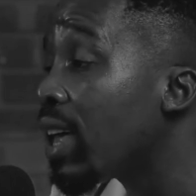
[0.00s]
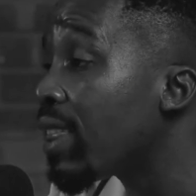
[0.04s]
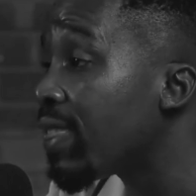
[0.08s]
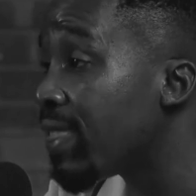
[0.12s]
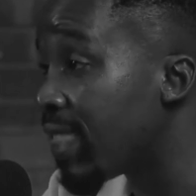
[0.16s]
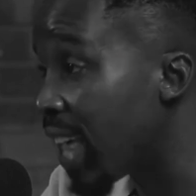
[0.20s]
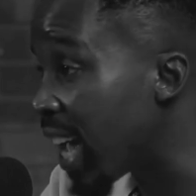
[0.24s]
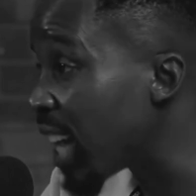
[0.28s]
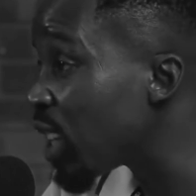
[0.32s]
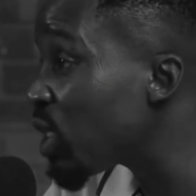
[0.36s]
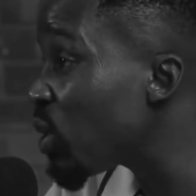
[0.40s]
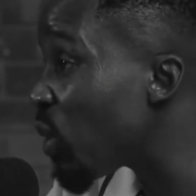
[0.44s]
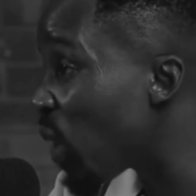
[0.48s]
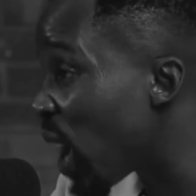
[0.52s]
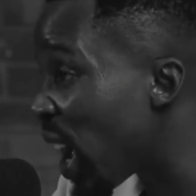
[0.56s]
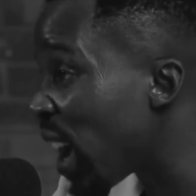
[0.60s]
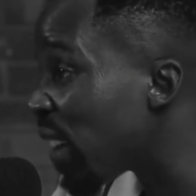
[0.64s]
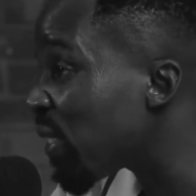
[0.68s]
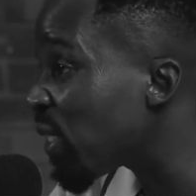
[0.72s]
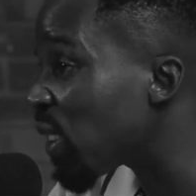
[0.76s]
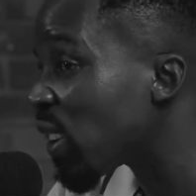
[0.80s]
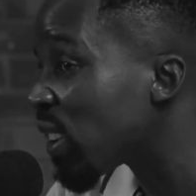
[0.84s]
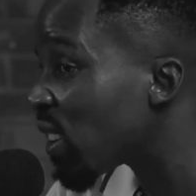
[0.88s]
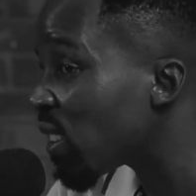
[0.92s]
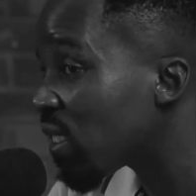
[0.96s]
That you
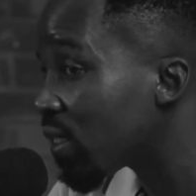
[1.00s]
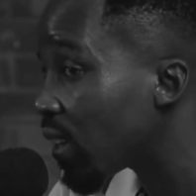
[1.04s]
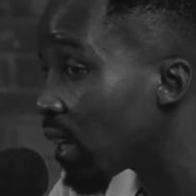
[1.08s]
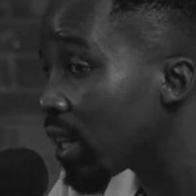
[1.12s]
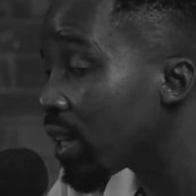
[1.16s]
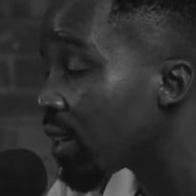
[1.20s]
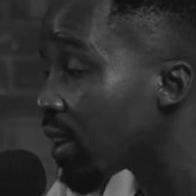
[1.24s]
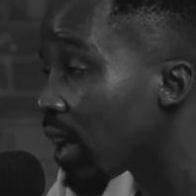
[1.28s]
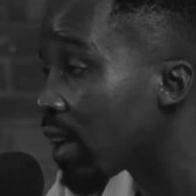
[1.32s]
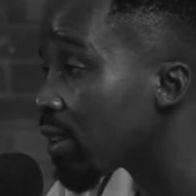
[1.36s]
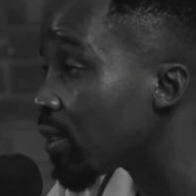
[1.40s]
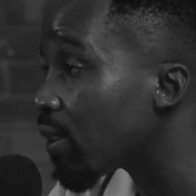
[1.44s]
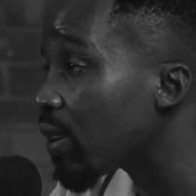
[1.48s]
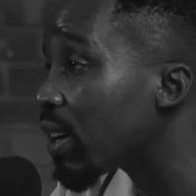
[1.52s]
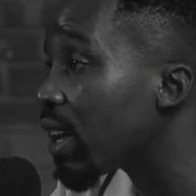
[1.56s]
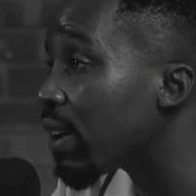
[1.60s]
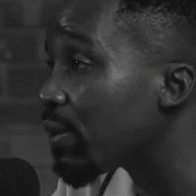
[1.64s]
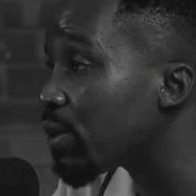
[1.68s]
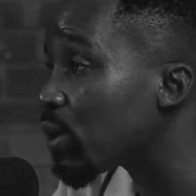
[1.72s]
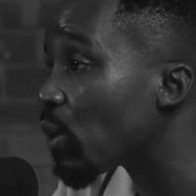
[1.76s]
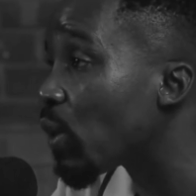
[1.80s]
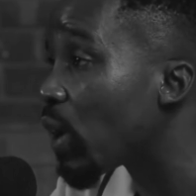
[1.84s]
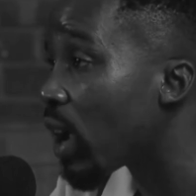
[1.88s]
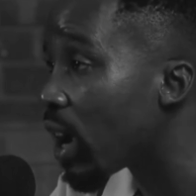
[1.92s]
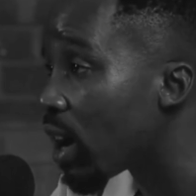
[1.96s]
have to understand. It doesn't have
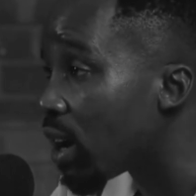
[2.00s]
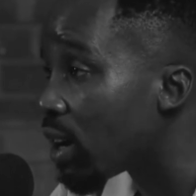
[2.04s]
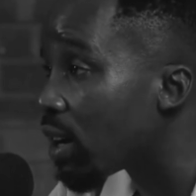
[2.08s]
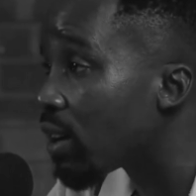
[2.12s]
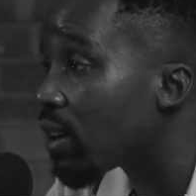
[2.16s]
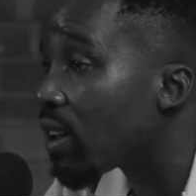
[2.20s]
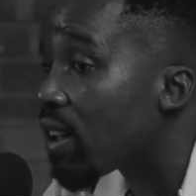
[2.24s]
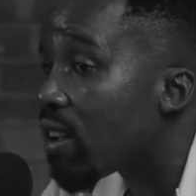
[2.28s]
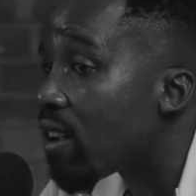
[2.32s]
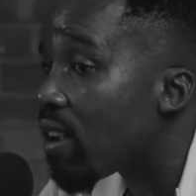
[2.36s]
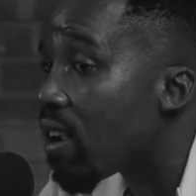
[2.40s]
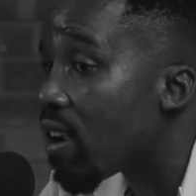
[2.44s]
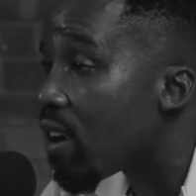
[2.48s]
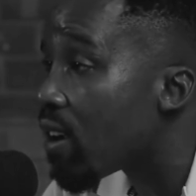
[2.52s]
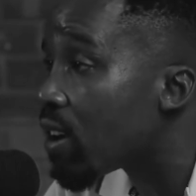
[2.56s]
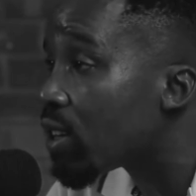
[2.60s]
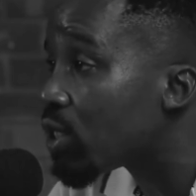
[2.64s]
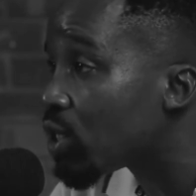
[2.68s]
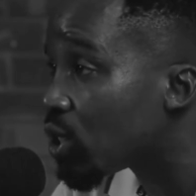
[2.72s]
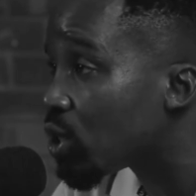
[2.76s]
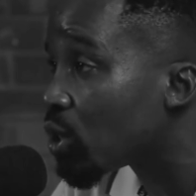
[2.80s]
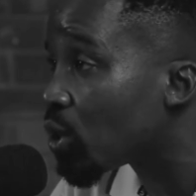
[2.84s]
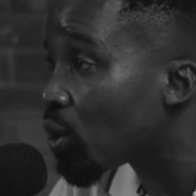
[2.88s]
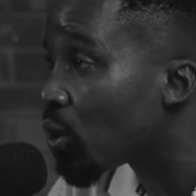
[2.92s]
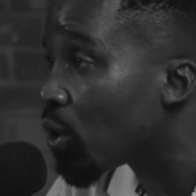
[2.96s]
to
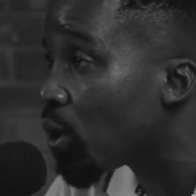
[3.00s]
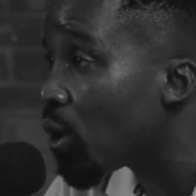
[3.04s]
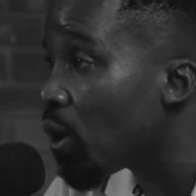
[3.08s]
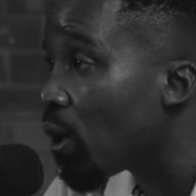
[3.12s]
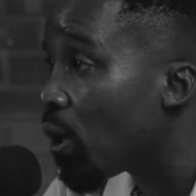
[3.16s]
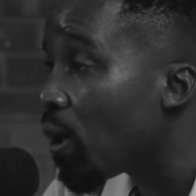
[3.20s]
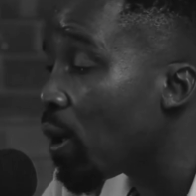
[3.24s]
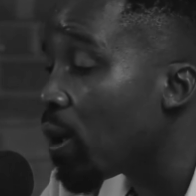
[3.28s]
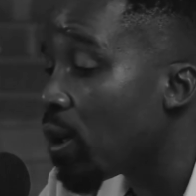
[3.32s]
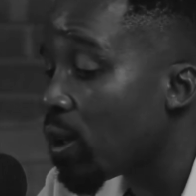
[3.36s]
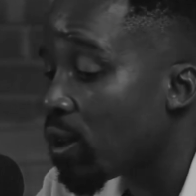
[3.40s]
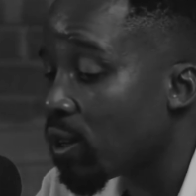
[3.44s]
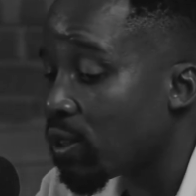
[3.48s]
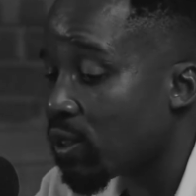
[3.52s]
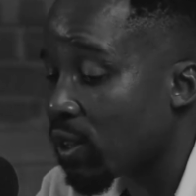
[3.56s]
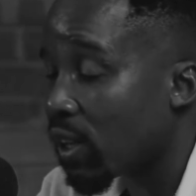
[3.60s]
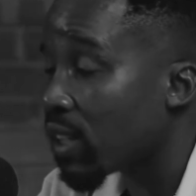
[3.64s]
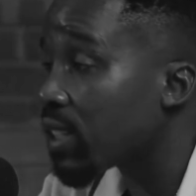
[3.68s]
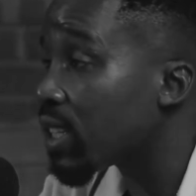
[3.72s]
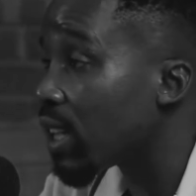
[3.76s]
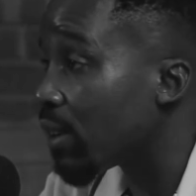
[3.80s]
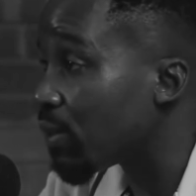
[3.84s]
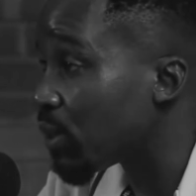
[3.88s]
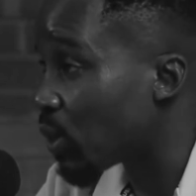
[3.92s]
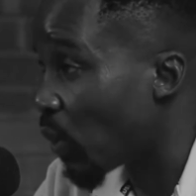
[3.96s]
hurt you. You
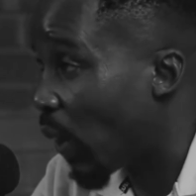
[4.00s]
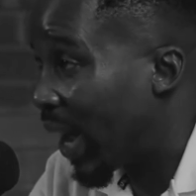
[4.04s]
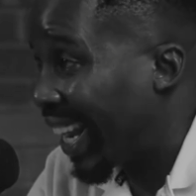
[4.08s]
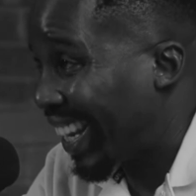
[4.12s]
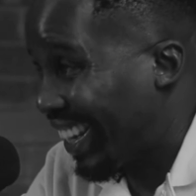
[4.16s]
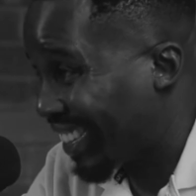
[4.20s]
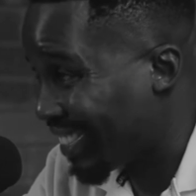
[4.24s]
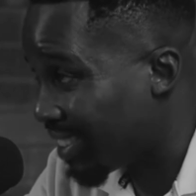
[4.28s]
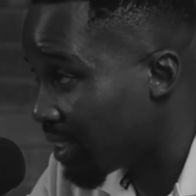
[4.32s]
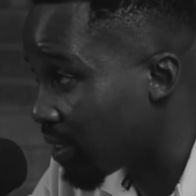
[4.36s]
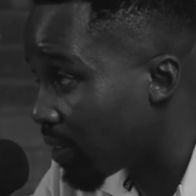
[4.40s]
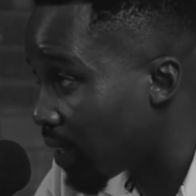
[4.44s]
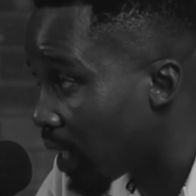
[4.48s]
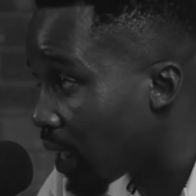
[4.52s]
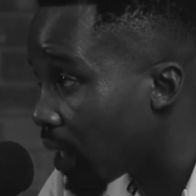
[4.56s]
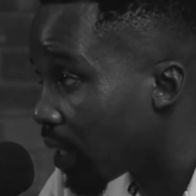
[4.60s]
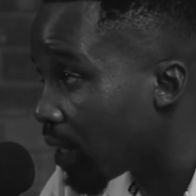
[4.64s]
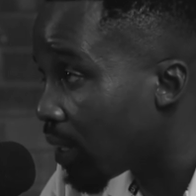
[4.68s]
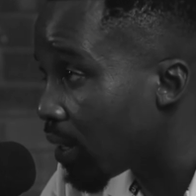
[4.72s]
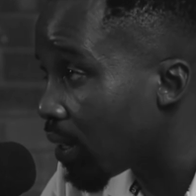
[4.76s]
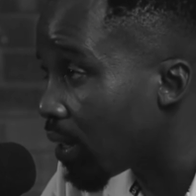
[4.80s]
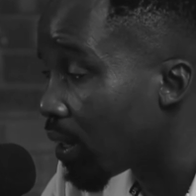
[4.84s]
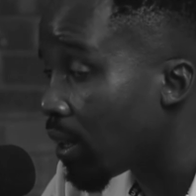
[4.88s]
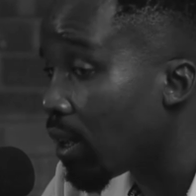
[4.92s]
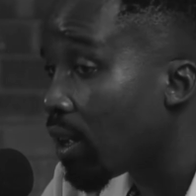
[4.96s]
just have to
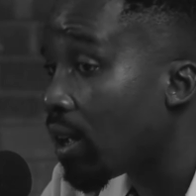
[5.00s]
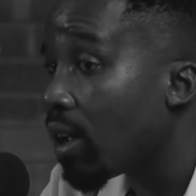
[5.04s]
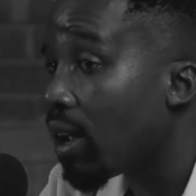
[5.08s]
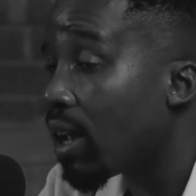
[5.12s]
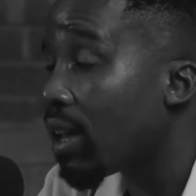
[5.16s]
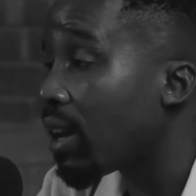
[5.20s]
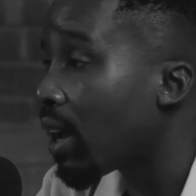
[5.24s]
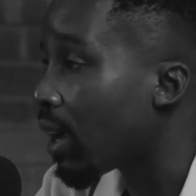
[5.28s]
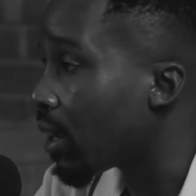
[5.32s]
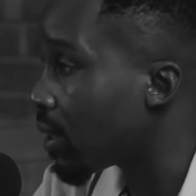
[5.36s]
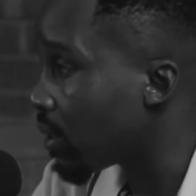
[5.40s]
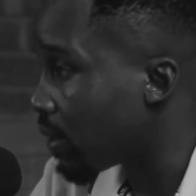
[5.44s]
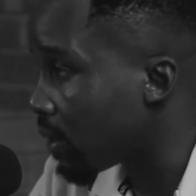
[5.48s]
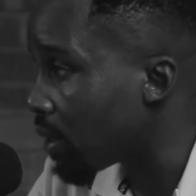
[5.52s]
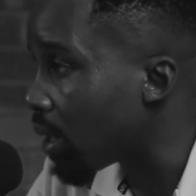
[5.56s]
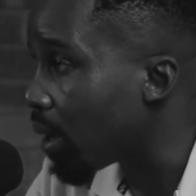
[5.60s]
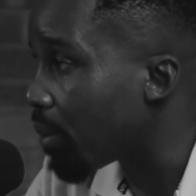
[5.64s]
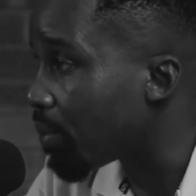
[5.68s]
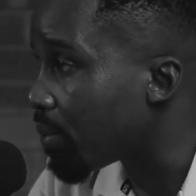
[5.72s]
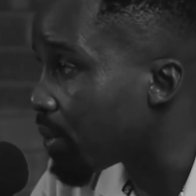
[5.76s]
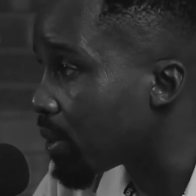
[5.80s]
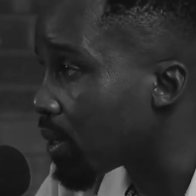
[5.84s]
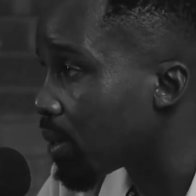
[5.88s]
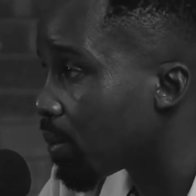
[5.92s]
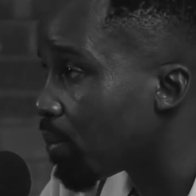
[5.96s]
understand and
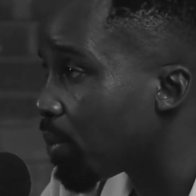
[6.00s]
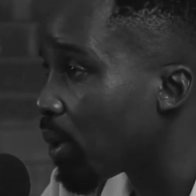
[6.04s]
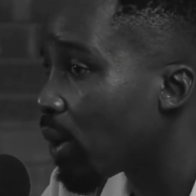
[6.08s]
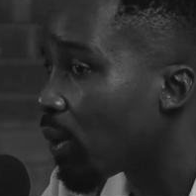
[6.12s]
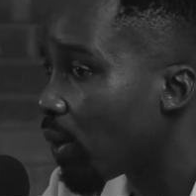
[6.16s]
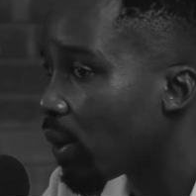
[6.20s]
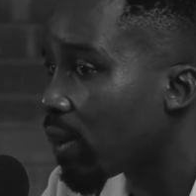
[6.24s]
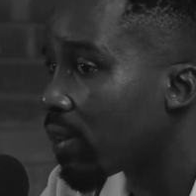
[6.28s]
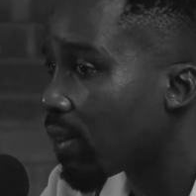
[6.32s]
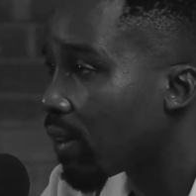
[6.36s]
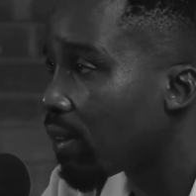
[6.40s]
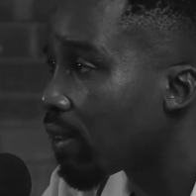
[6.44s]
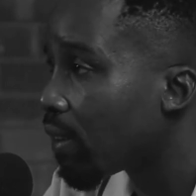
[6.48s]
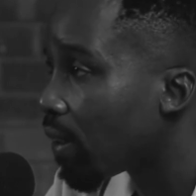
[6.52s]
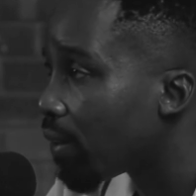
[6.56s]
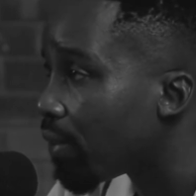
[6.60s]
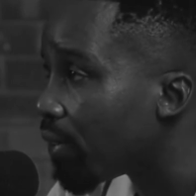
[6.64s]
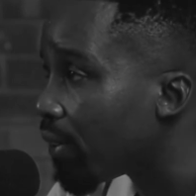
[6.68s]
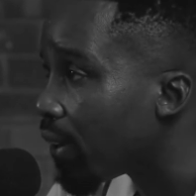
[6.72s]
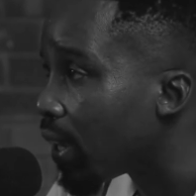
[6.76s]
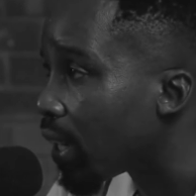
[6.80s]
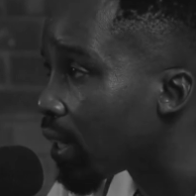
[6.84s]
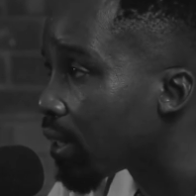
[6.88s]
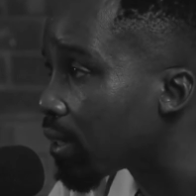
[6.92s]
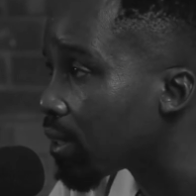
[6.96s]
accept because it's a
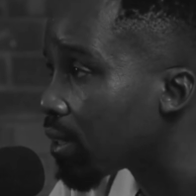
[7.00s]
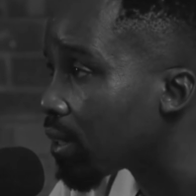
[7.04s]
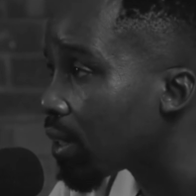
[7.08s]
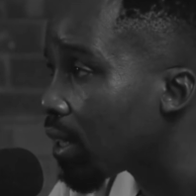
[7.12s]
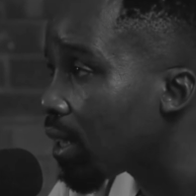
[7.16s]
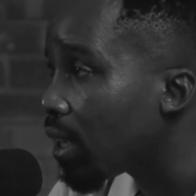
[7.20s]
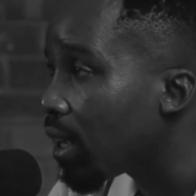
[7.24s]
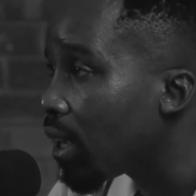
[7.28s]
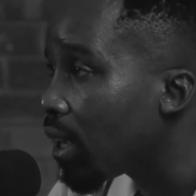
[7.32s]
fact.